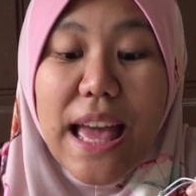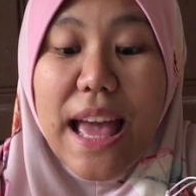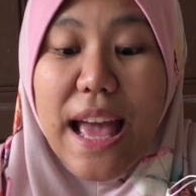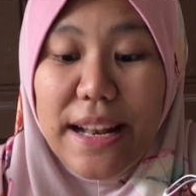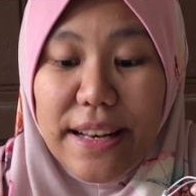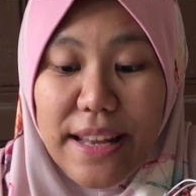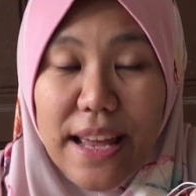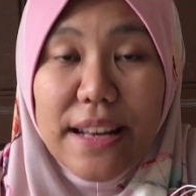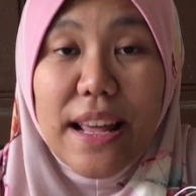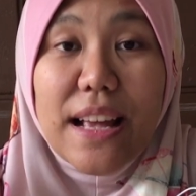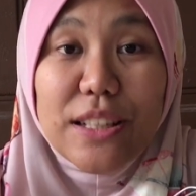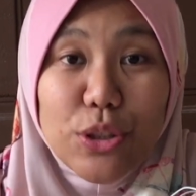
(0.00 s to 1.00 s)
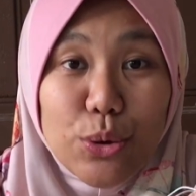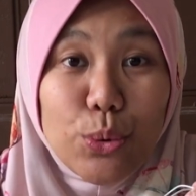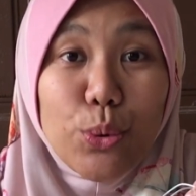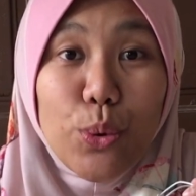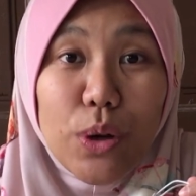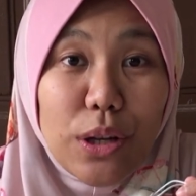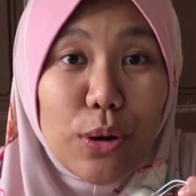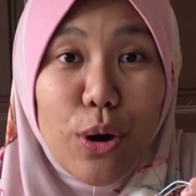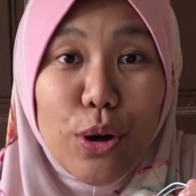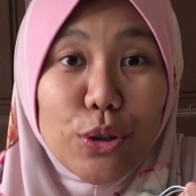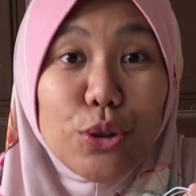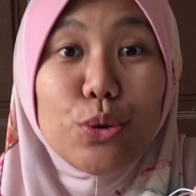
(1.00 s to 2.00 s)
and then as you go
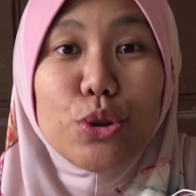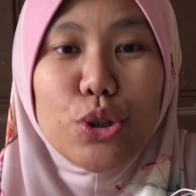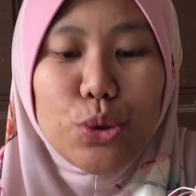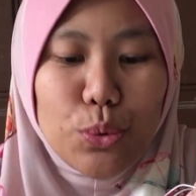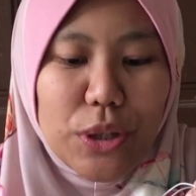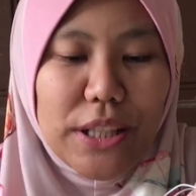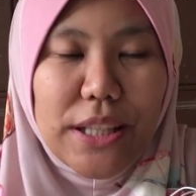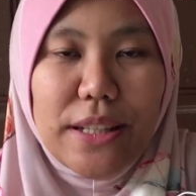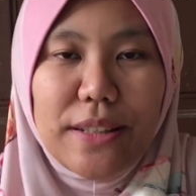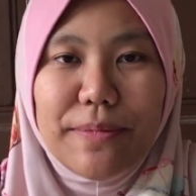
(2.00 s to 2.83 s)
along, you tweak it.